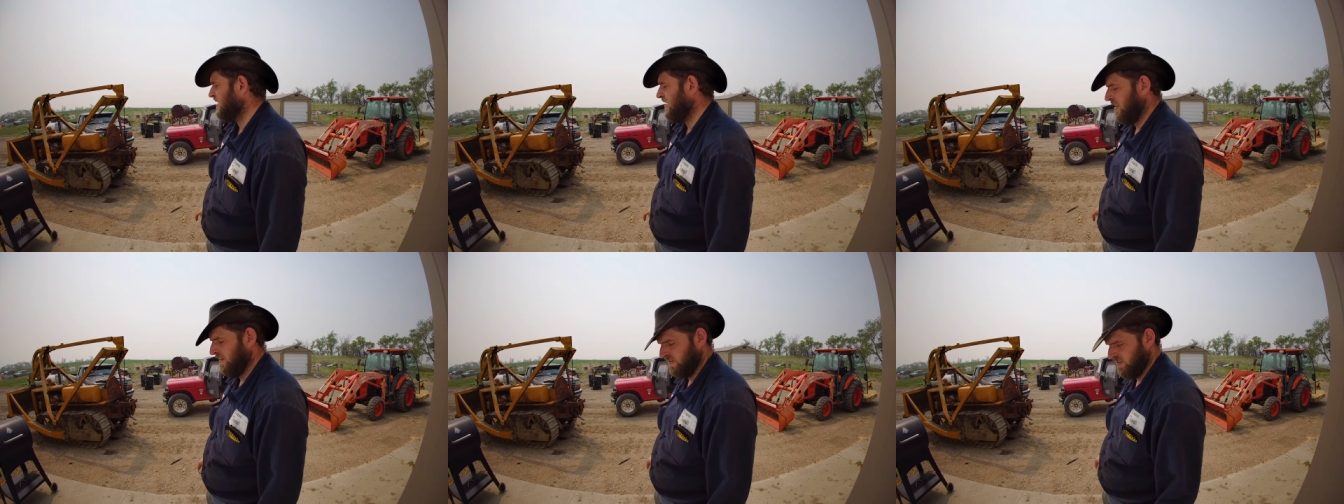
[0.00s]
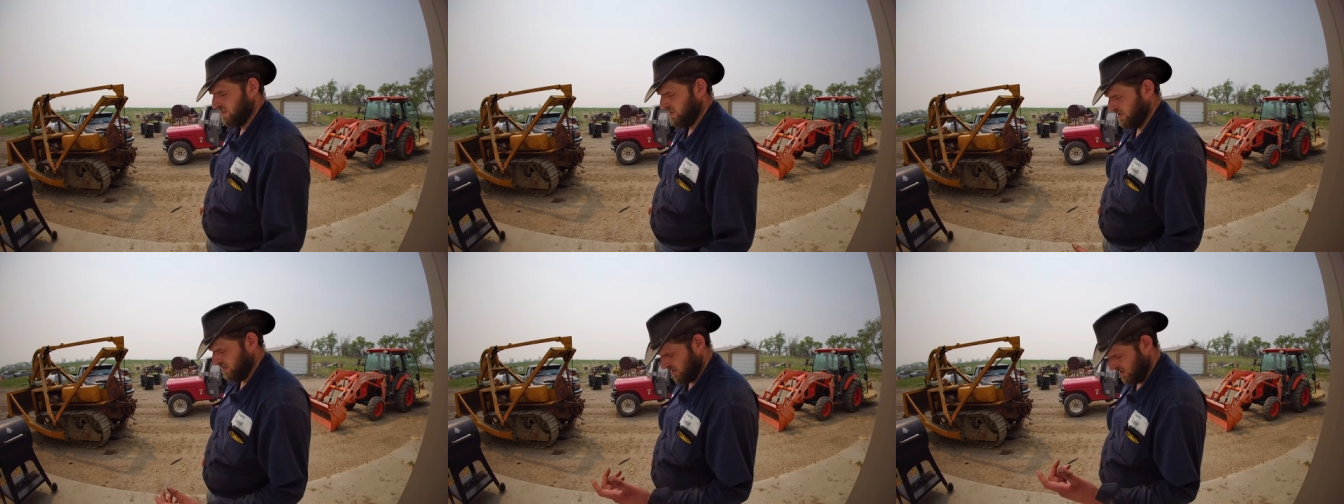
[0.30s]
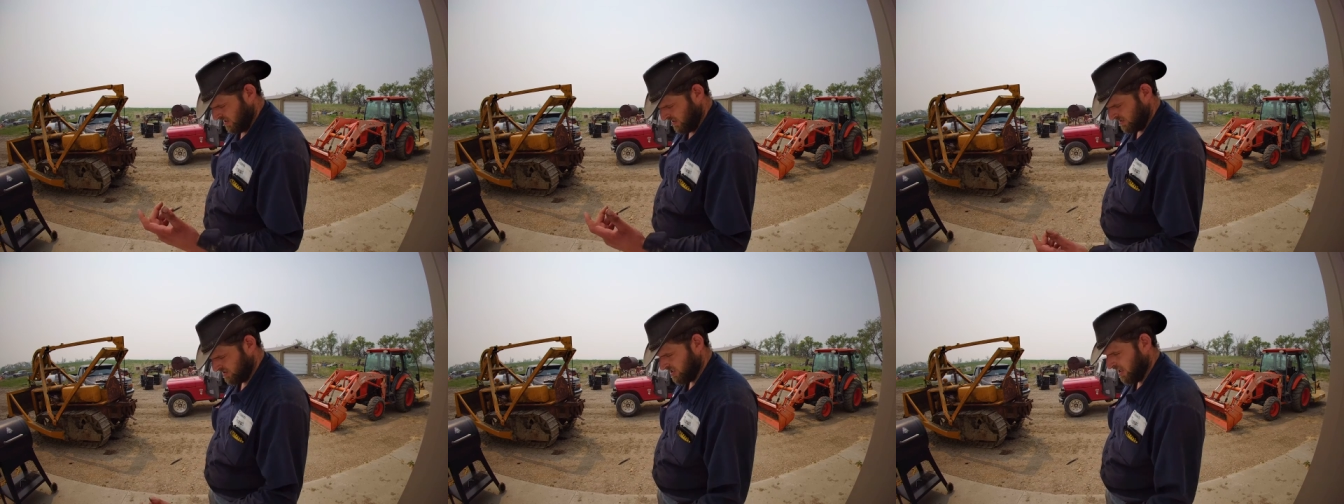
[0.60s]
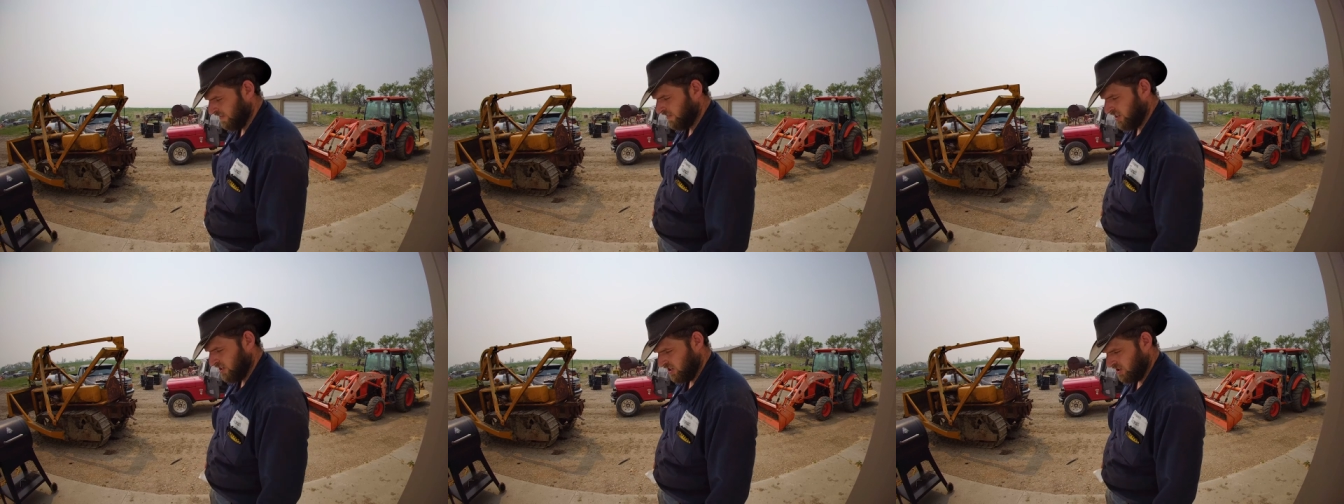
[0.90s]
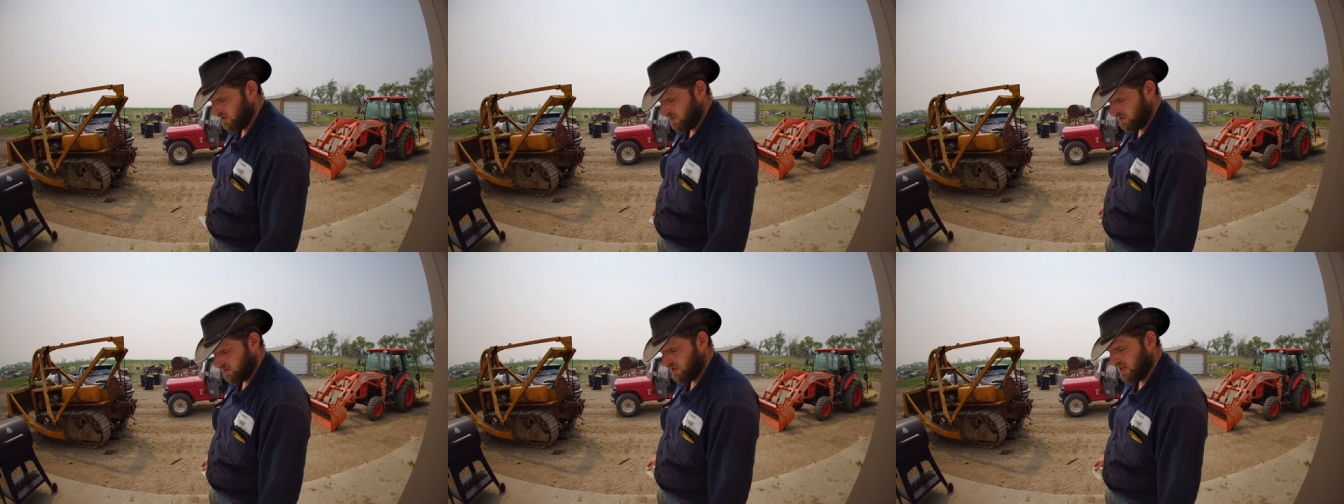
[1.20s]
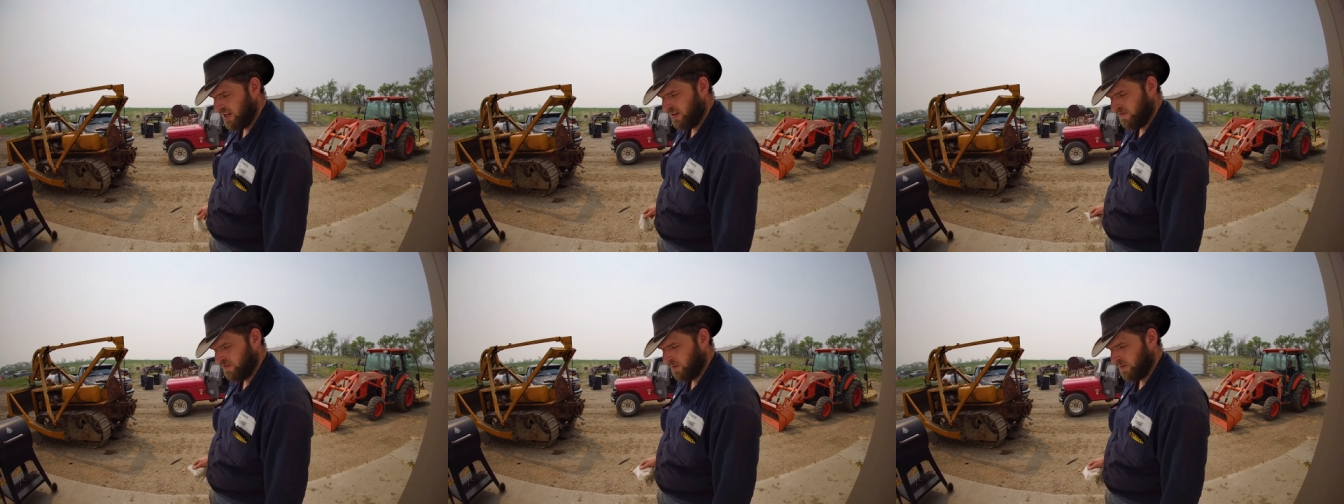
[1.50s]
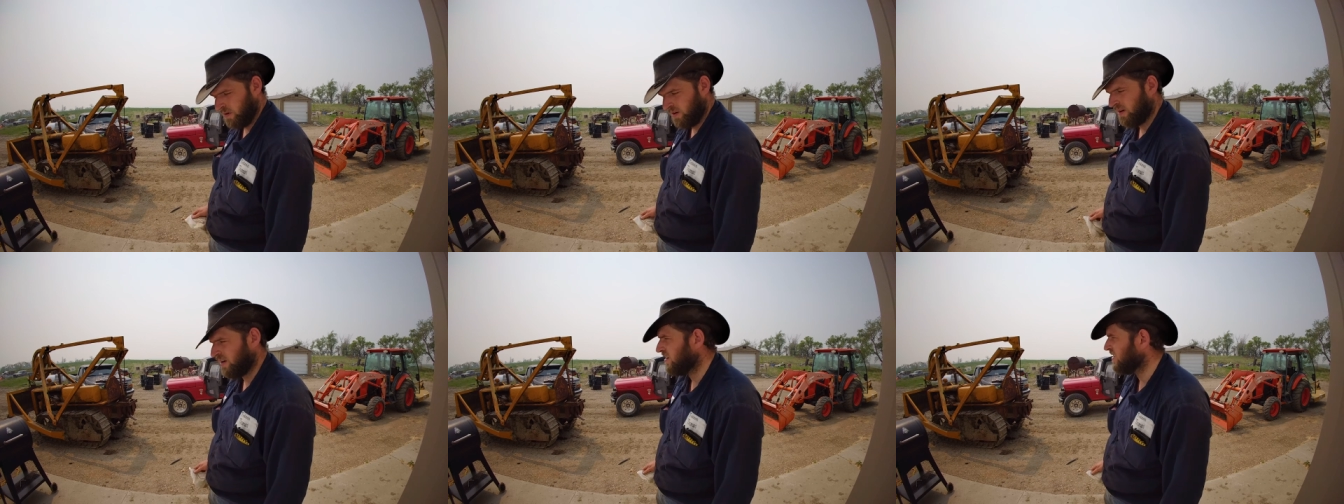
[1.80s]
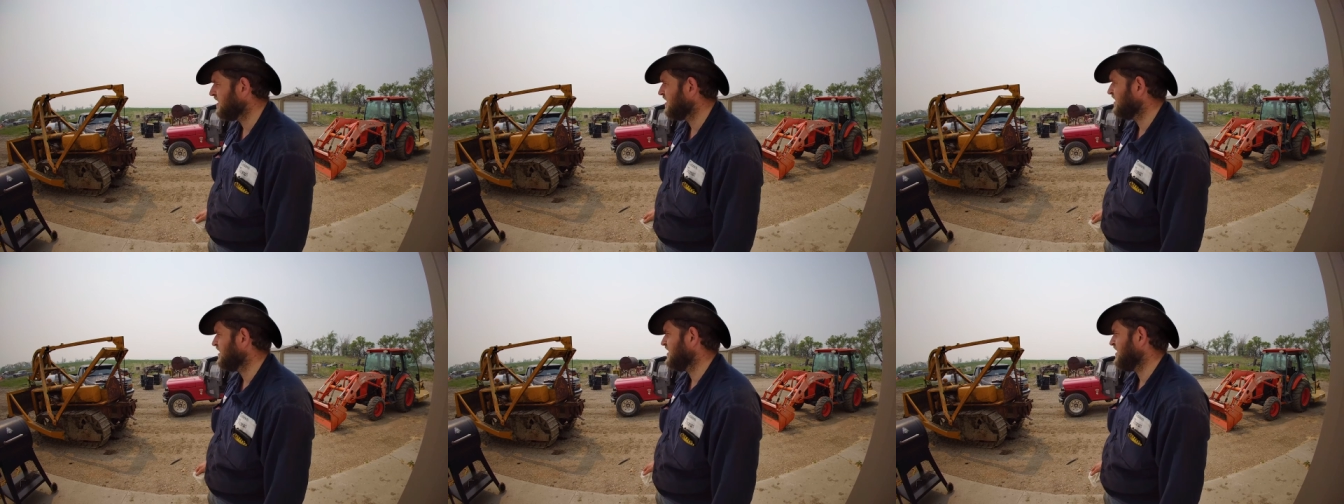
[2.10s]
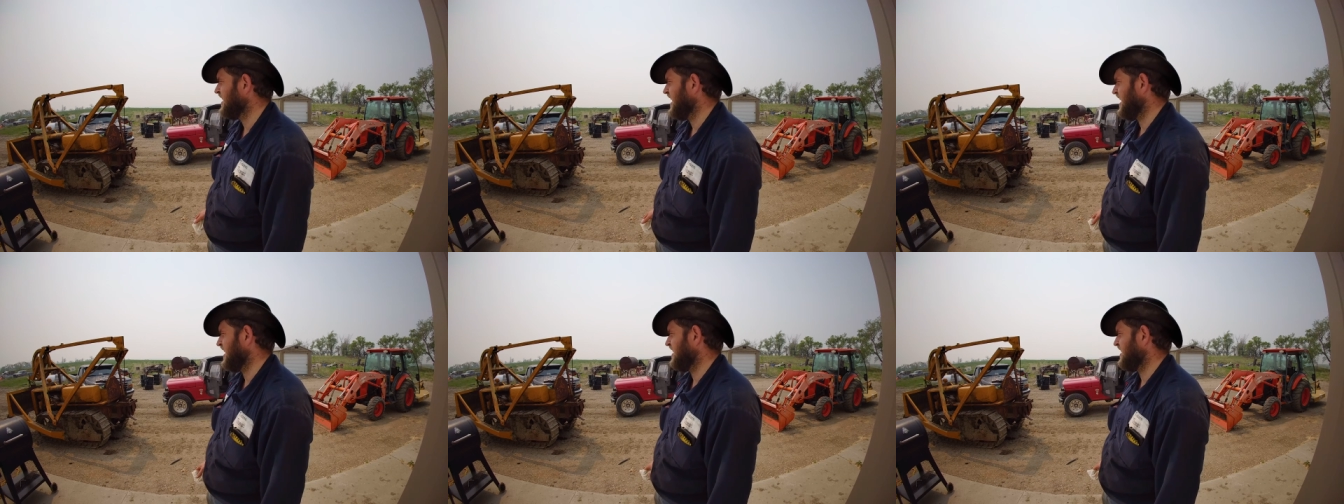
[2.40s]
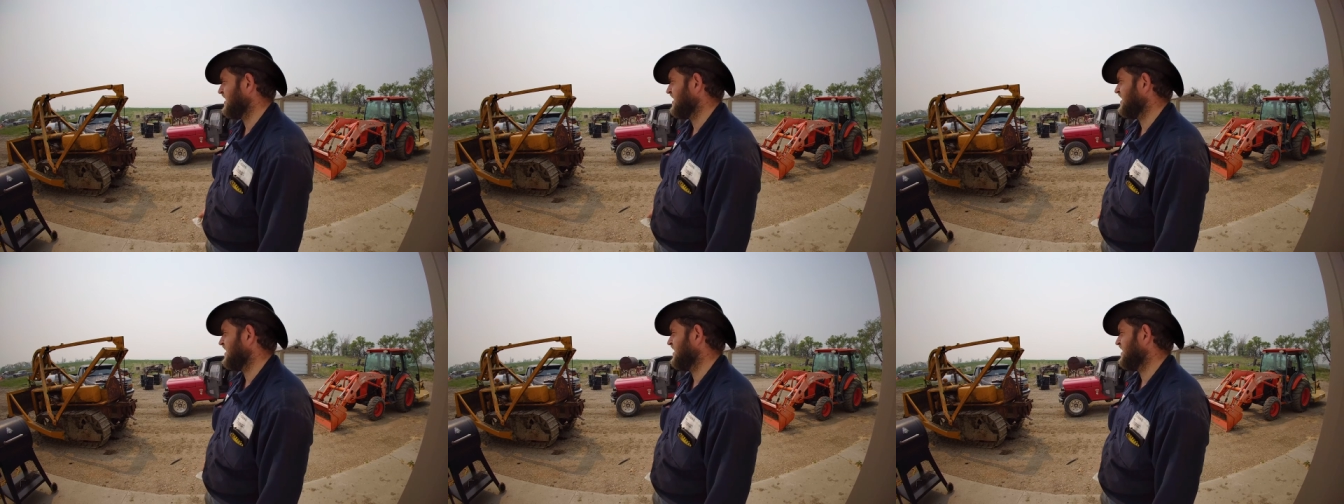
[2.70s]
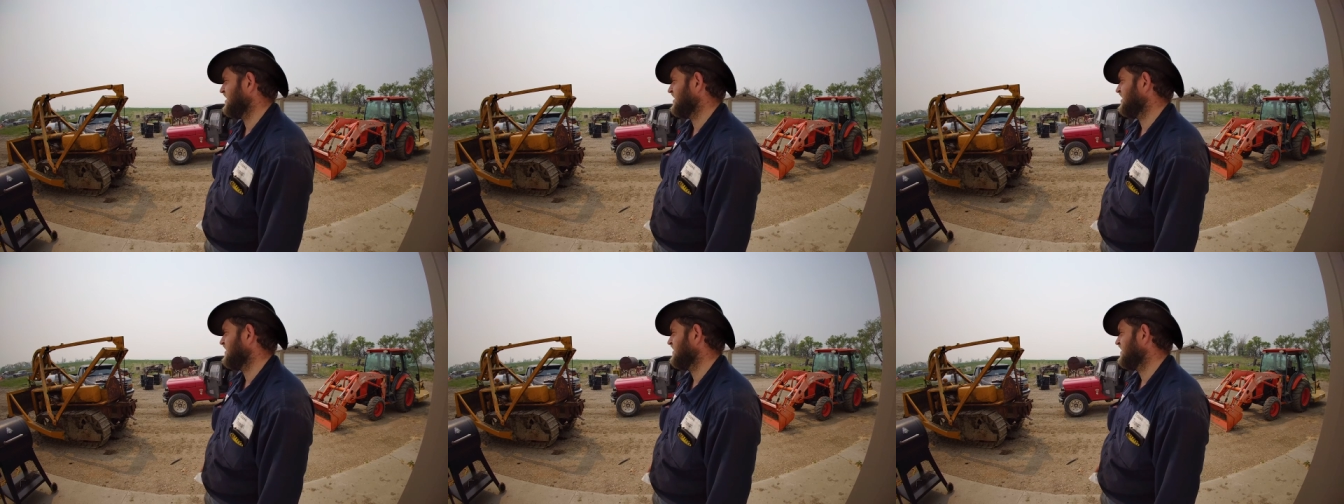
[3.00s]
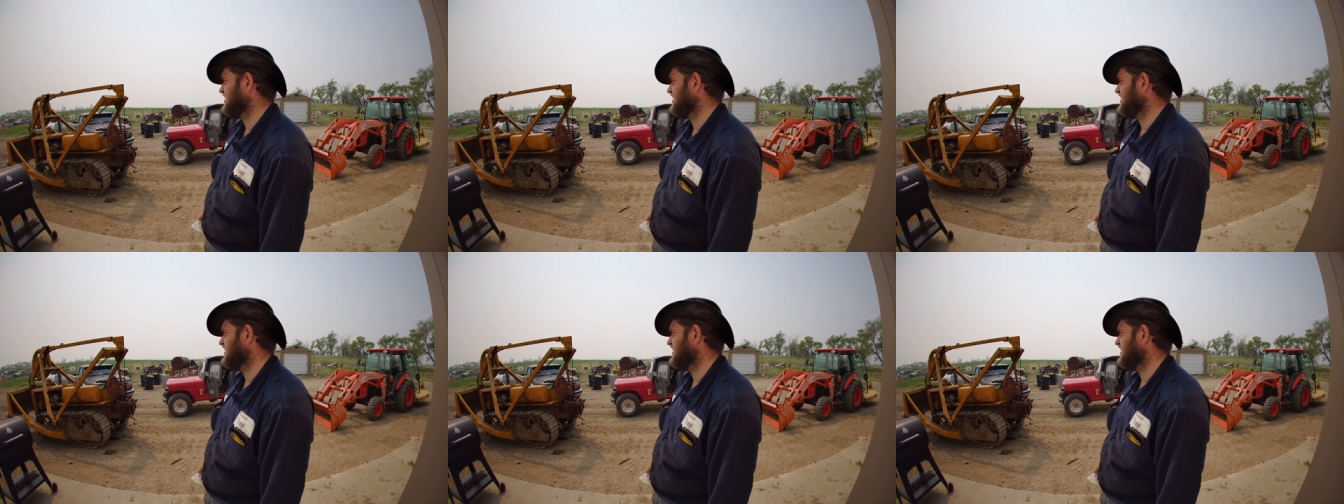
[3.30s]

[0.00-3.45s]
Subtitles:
I have a 7U D4 and a